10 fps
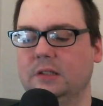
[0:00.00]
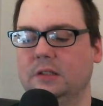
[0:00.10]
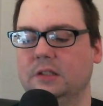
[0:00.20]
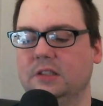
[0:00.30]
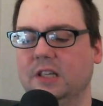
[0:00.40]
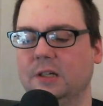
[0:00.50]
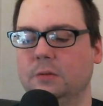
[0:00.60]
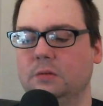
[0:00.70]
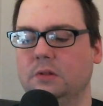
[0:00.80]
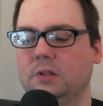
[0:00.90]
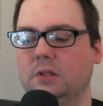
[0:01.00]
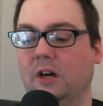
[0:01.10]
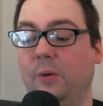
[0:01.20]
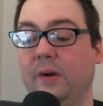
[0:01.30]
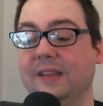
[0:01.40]
So,
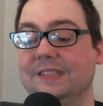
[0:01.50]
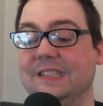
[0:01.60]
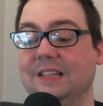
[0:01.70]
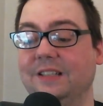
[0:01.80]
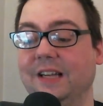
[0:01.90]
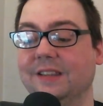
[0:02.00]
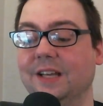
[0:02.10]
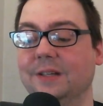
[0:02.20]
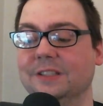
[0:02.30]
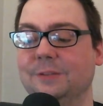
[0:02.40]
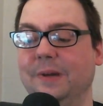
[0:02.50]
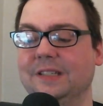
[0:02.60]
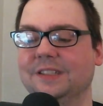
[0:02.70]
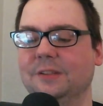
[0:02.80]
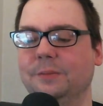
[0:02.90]
I wanted to single out those
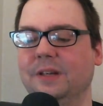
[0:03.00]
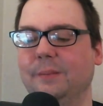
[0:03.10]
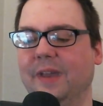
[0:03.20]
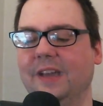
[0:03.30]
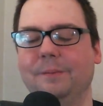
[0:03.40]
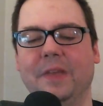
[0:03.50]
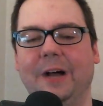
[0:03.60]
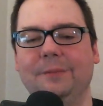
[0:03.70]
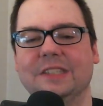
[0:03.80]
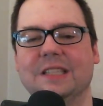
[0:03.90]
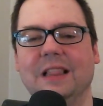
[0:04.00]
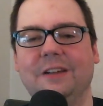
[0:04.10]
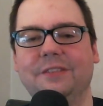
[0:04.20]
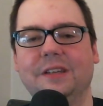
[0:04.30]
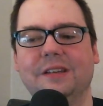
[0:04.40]
especially, but man, I'm just
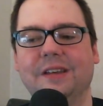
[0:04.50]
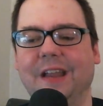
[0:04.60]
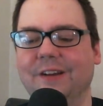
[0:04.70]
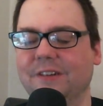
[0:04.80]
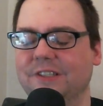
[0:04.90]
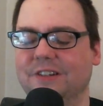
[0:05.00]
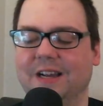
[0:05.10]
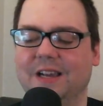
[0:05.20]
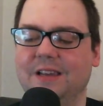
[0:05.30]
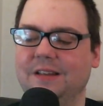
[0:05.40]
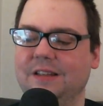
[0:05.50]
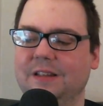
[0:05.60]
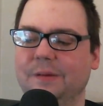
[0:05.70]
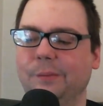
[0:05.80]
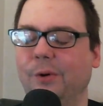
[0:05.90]
loving every track
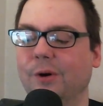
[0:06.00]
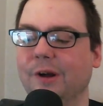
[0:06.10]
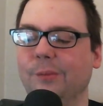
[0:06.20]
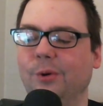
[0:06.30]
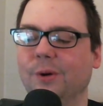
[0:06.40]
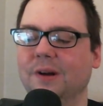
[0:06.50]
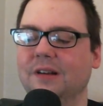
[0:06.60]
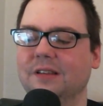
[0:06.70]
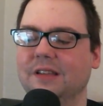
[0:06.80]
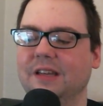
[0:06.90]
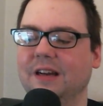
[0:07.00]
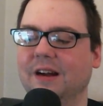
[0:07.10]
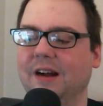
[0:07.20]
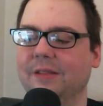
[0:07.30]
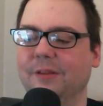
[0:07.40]
more and more
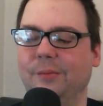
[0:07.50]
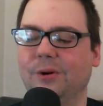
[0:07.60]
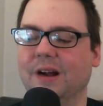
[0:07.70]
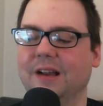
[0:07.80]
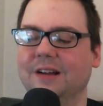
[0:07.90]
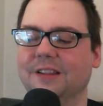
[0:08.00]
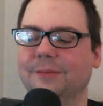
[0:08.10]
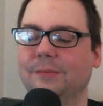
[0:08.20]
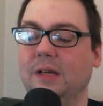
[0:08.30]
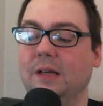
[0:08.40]
the more I hear them.